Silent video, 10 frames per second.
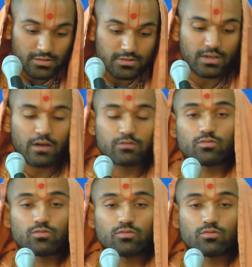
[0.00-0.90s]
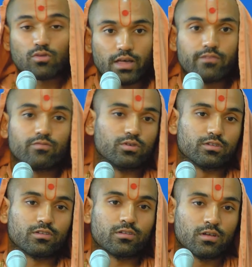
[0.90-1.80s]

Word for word: is how Swami's life was.